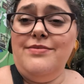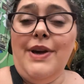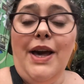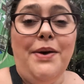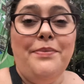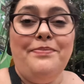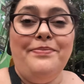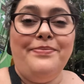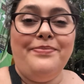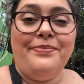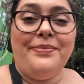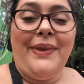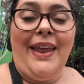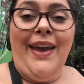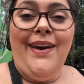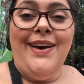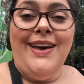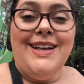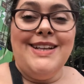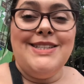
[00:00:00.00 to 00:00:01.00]
Yeah.
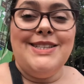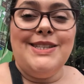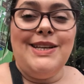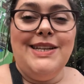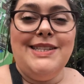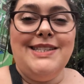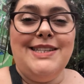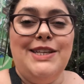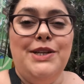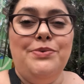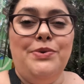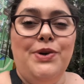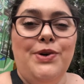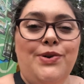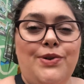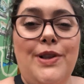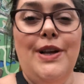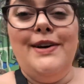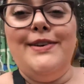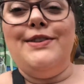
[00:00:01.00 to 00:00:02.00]
So I'll see you
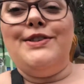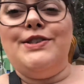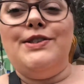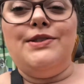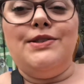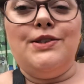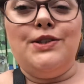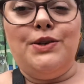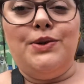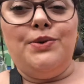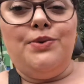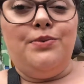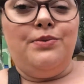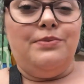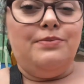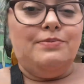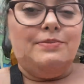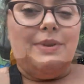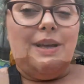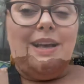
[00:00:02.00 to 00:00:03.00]
all soon.